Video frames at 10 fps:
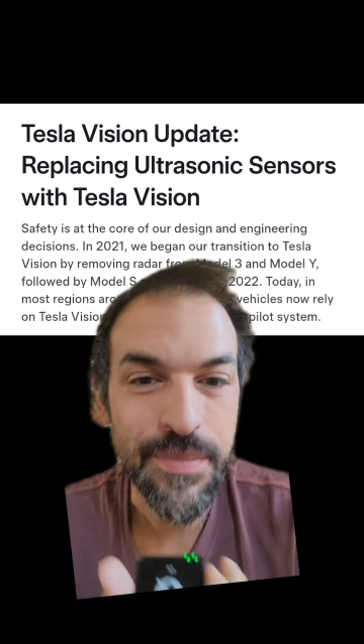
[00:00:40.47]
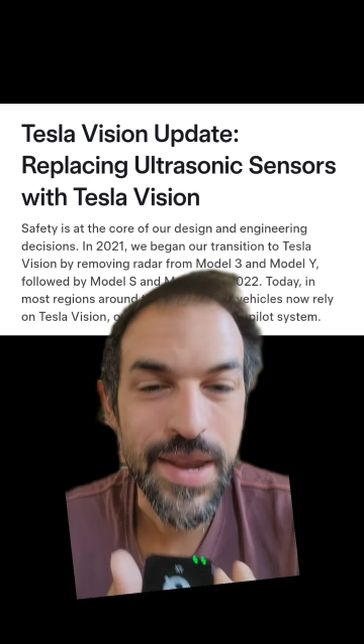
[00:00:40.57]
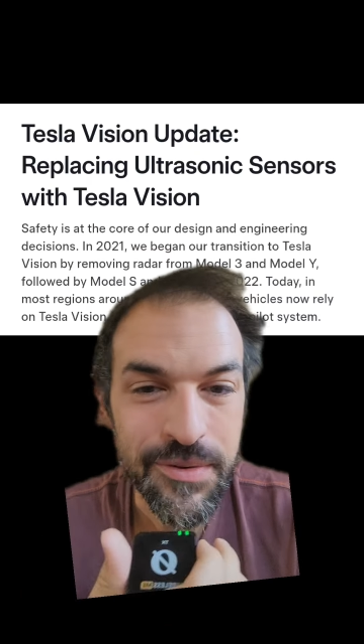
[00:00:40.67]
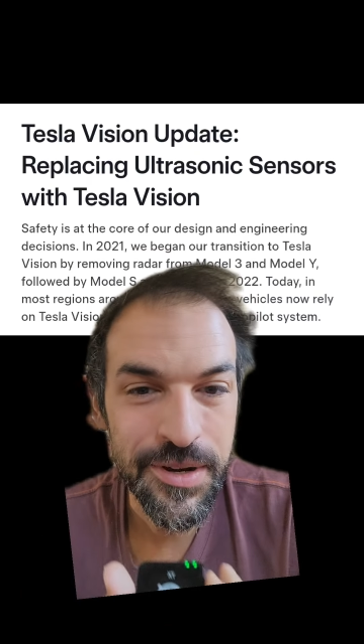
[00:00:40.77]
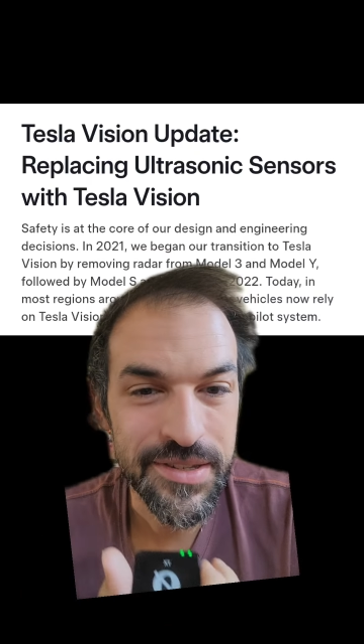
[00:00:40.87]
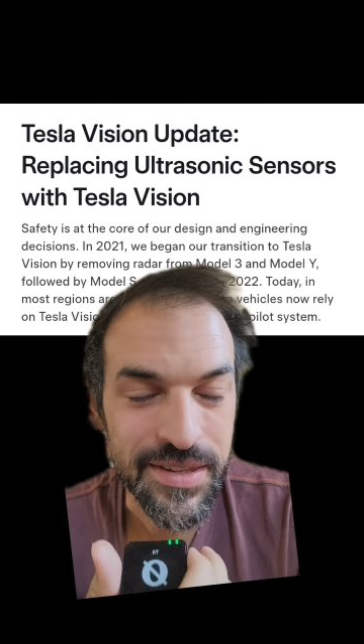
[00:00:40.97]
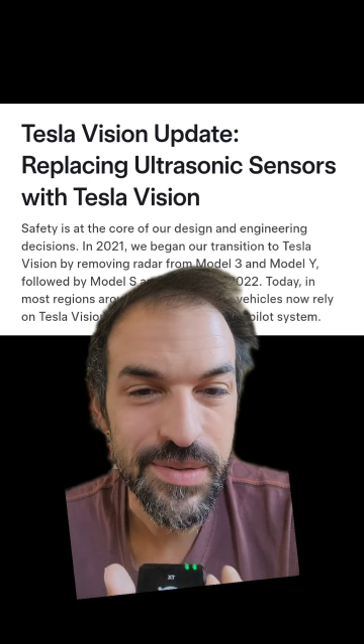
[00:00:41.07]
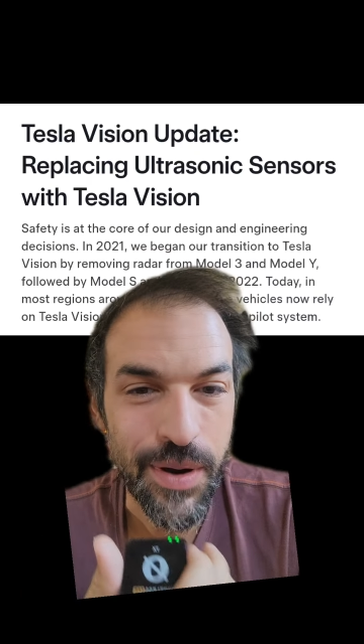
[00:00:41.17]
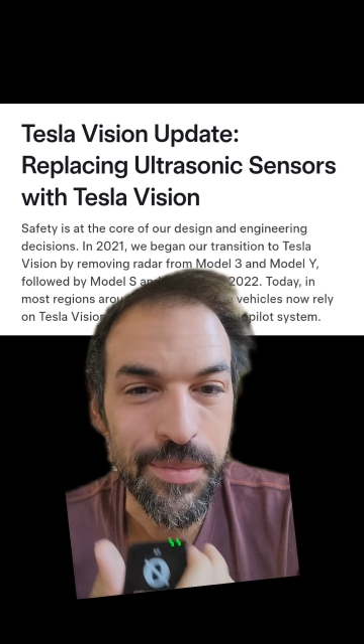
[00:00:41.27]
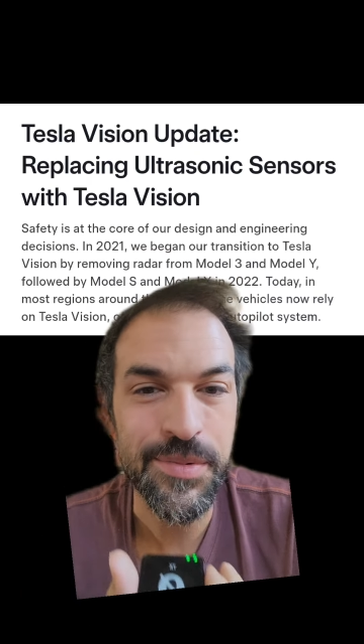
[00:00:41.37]
the main reason these
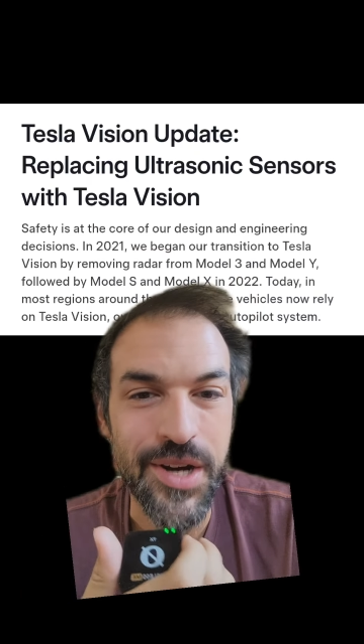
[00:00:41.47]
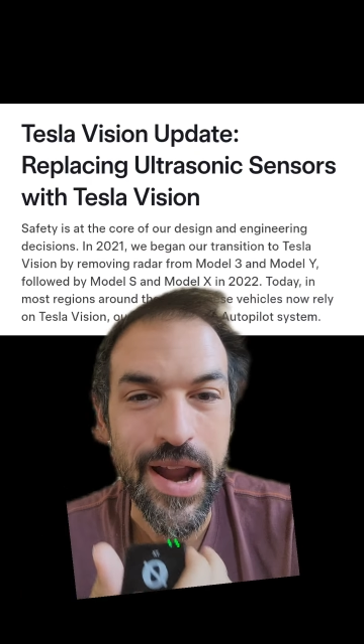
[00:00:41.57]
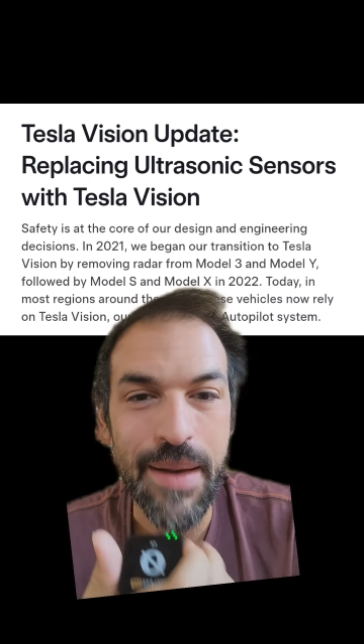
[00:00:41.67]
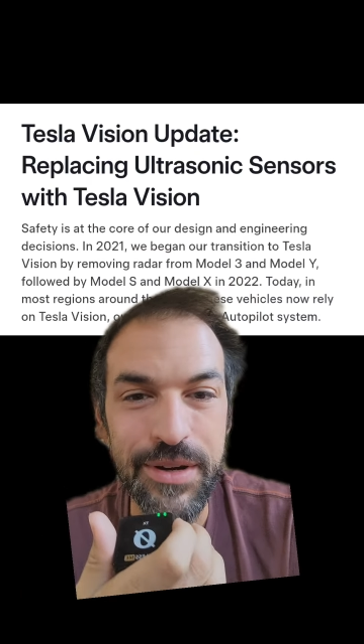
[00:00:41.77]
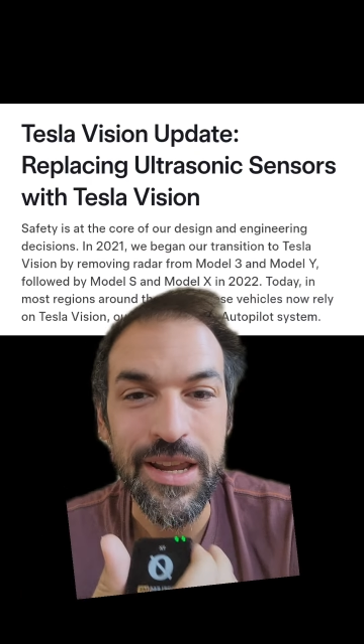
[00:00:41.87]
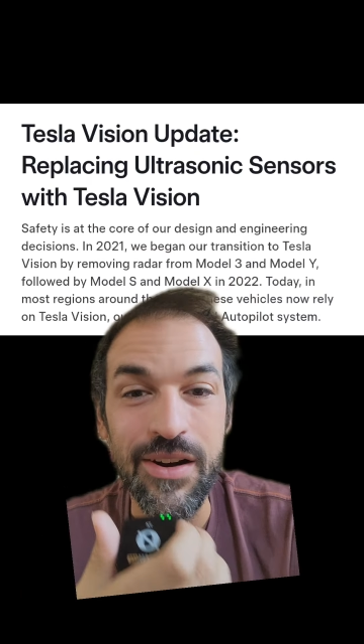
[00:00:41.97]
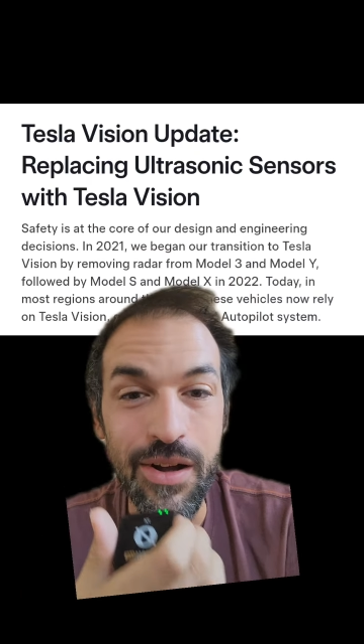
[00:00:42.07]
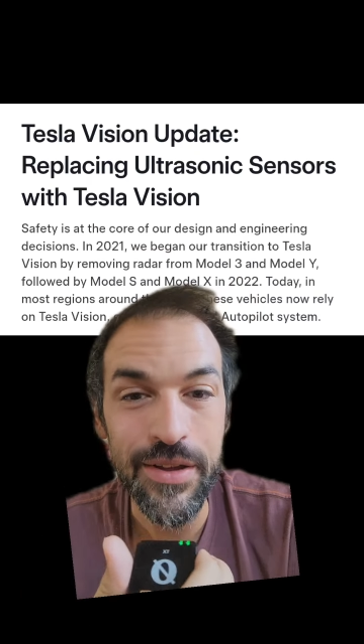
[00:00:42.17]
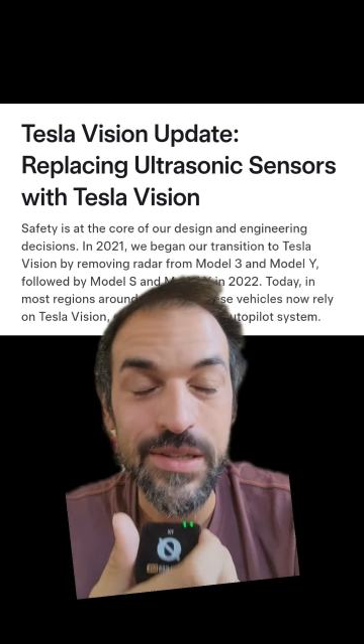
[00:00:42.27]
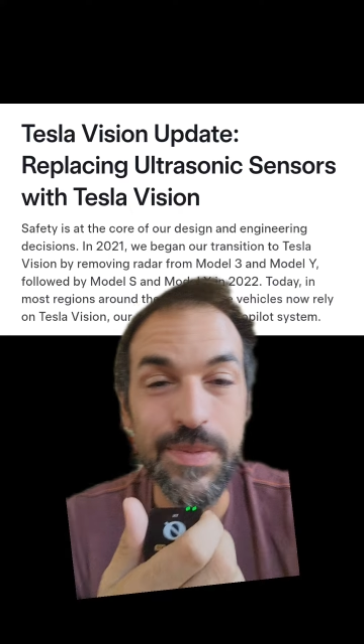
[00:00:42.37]
problems are happening at
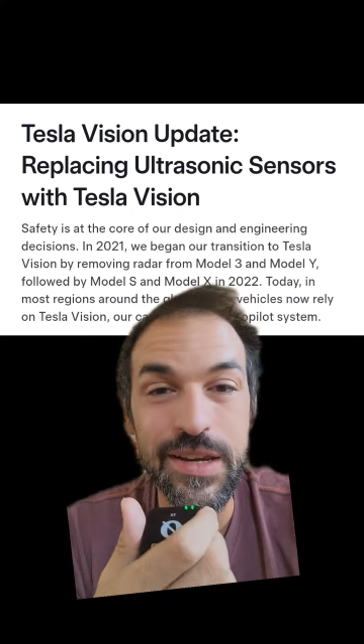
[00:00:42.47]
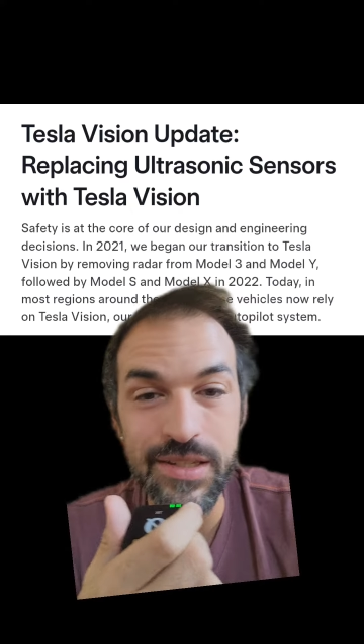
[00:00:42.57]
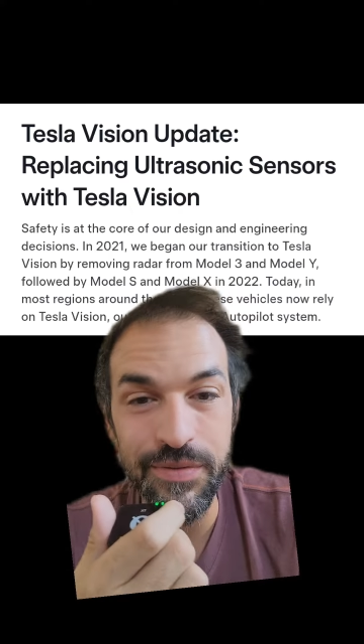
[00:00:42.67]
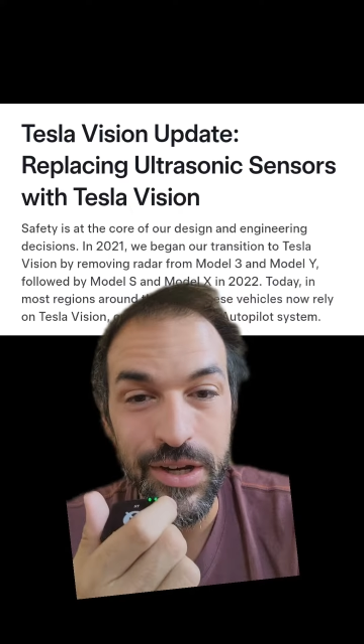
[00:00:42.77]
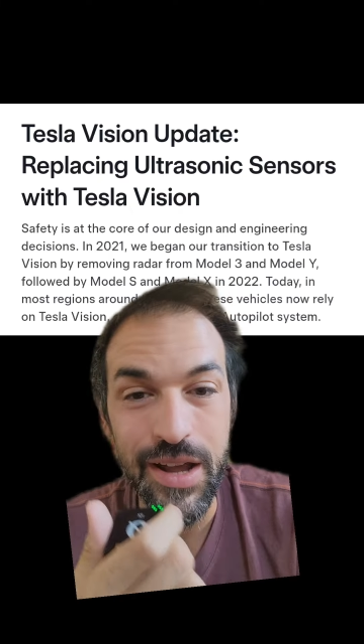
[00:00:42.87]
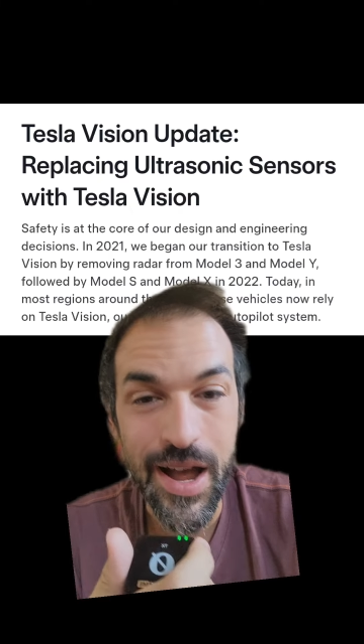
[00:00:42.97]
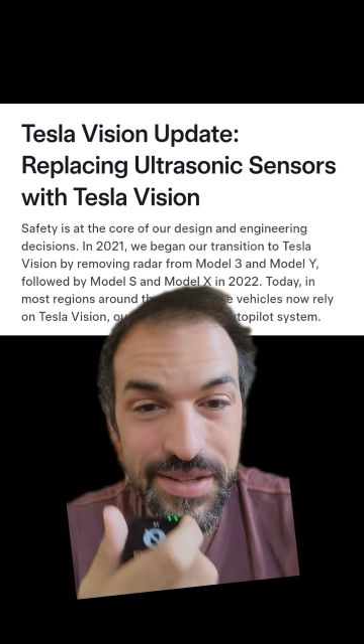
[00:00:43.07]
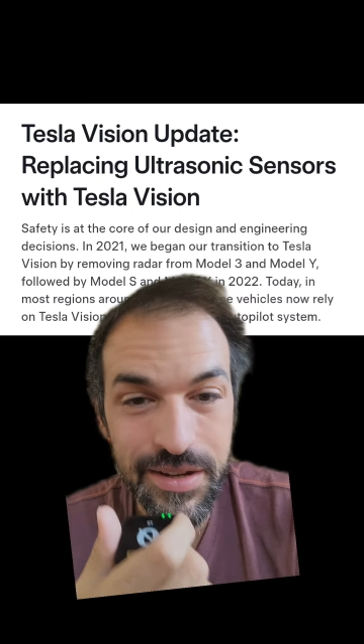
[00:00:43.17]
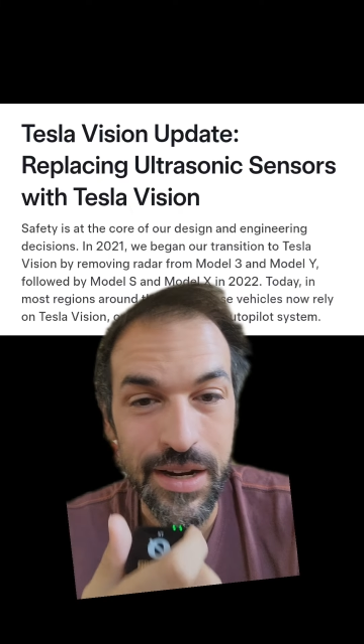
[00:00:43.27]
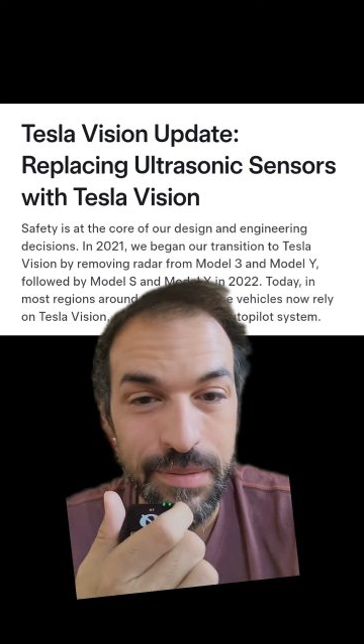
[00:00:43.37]
all is because of a
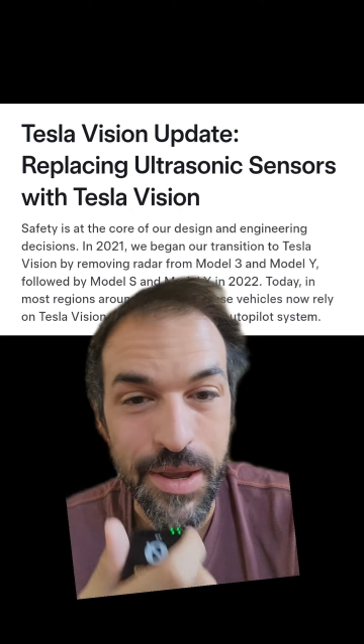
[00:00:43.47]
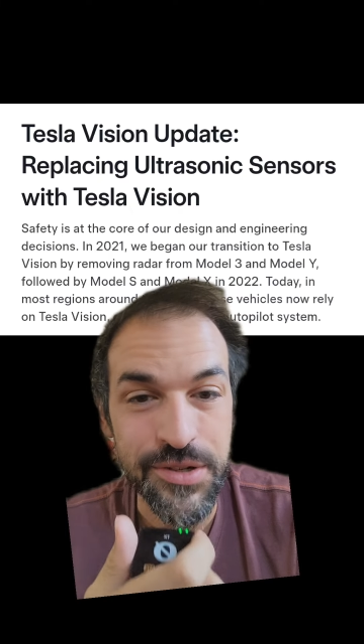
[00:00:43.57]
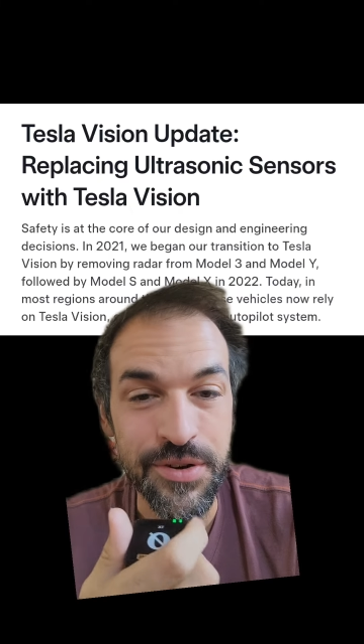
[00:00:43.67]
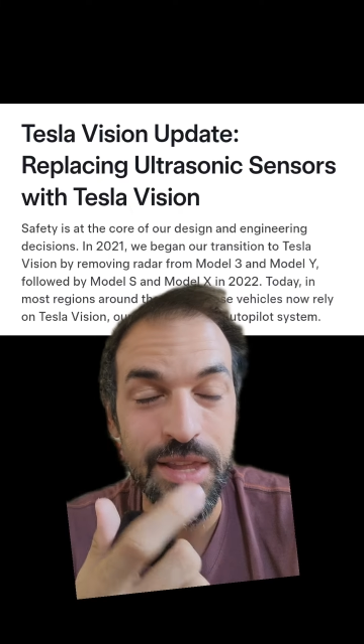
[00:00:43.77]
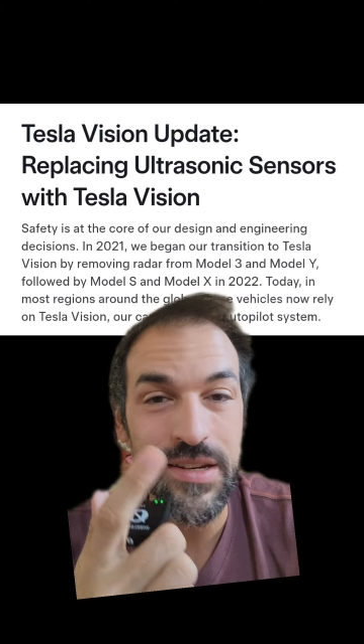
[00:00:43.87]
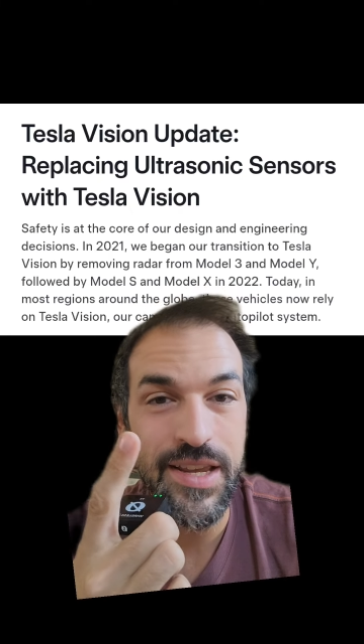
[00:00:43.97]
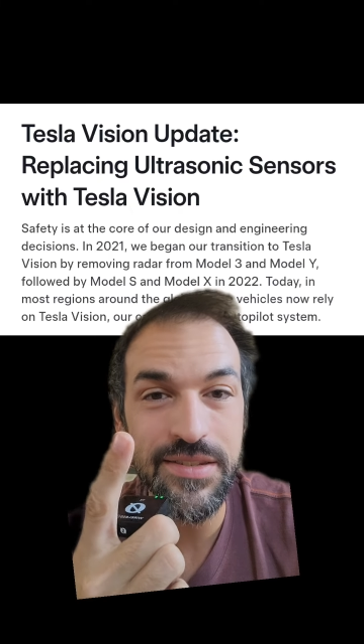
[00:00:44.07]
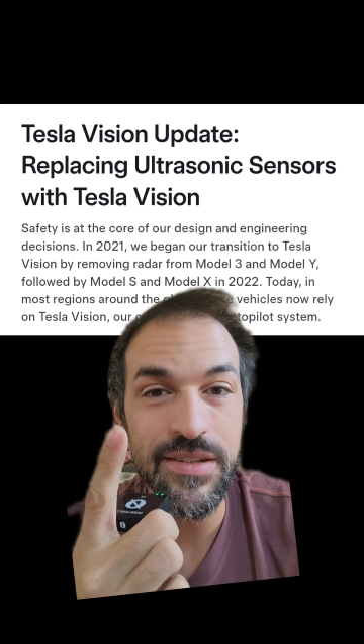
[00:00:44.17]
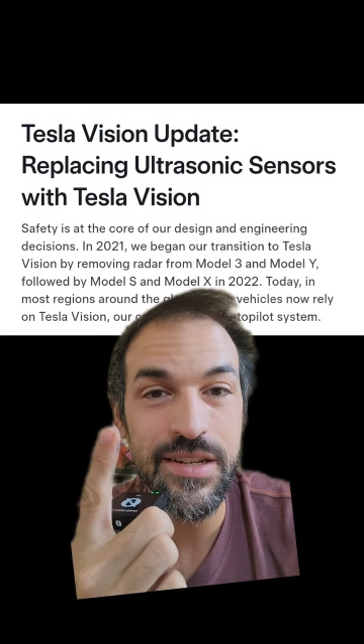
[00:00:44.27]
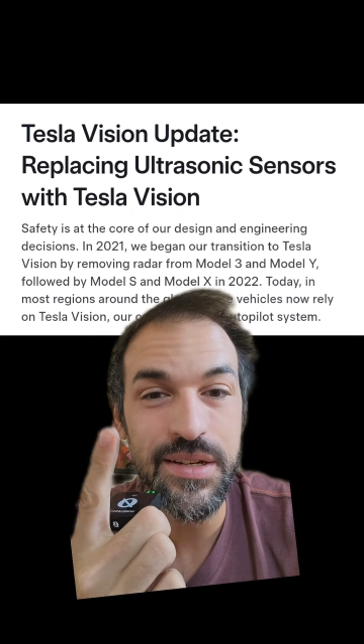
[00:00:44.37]
cost cutting measure that
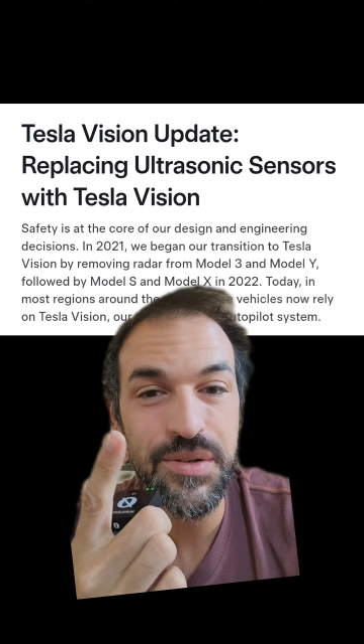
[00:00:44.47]
Tesla did